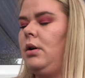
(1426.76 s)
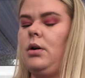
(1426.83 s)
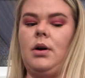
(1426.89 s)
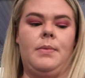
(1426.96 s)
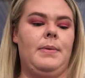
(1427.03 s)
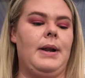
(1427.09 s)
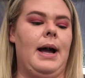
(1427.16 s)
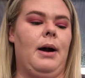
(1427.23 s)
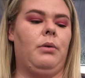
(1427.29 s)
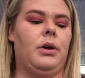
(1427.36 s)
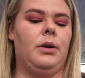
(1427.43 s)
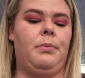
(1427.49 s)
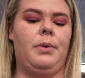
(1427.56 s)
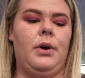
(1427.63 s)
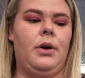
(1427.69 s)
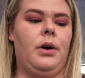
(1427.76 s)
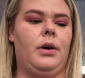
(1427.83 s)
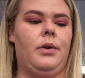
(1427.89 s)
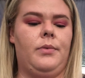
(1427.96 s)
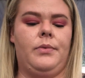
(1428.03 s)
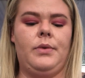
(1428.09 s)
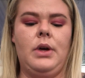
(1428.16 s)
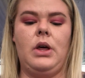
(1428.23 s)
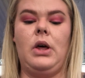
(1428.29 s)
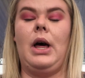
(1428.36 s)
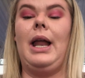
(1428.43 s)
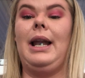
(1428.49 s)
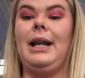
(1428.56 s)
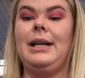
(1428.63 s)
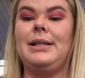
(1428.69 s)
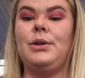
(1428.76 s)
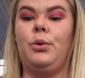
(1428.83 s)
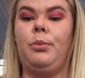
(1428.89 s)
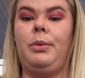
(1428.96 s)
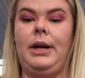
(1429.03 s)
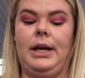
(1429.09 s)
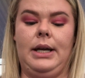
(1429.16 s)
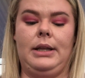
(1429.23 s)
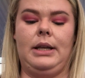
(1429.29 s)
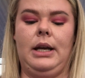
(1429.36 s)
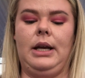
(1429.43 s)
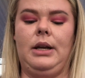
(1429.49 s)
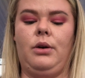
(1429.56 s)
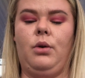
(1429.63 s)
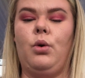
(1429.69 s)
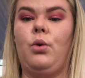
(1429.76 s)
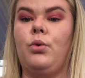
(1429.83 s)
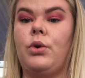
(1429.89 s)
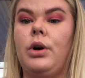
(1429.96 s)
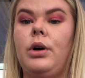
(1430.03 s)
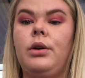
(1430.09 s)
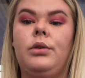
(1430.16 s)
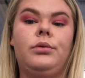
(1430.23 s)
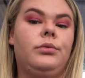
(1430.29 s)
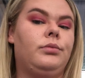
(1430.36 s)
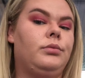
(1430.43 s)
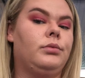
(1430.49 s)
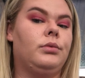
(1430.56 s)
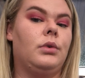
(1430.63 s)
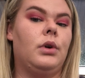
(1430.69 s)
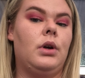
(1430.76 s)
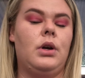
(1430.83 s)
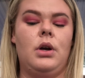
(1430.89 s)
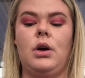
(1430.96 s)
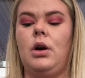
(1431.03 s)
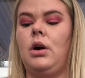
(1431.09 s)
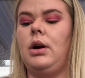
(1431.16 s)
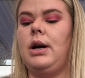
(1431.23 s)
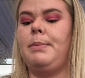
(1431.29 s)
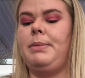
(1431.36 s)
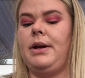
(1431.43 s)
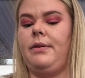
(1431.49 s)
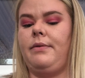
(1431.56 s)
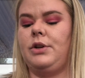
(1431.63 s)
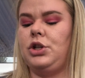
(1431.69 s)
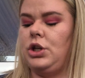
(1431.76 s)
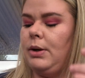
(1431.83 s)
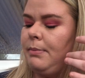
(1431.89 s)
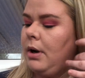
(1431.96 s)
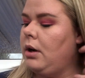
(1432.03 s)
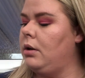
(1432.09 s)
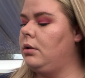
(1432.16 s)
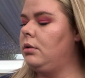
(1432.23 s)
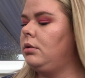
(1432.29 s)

I'm now going to put a little bit in the inner corner. A bit of a shimmer.